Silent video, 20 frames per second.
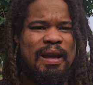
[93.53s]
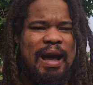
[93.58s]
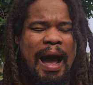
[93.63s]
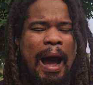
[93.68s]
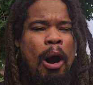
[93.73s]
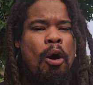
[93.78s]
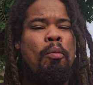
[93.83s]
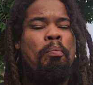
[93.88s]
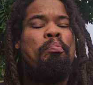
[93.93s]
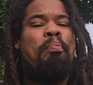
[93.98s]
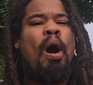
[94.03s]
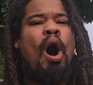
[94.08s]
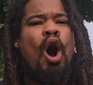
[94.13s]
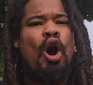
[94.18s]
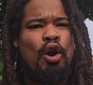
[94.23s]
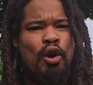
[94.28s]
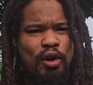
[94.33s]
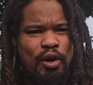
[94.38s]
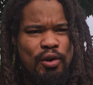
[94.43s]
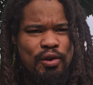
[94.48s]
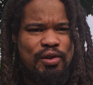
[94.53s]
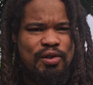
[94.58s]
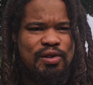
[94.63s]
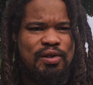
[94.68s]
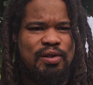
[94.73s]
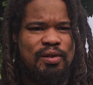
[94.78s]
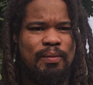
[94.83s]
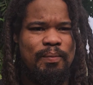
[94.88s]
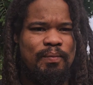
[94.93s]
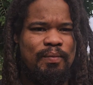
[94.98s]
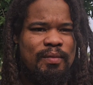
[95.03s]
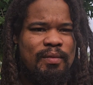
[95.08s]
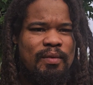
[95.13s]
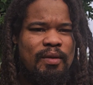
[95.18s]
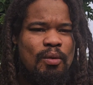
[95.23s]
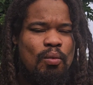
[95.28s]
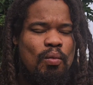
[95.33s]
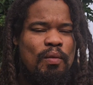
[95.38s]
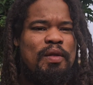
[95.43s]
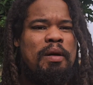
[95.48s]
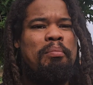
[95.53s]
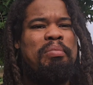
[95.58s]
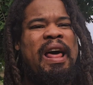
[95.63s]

the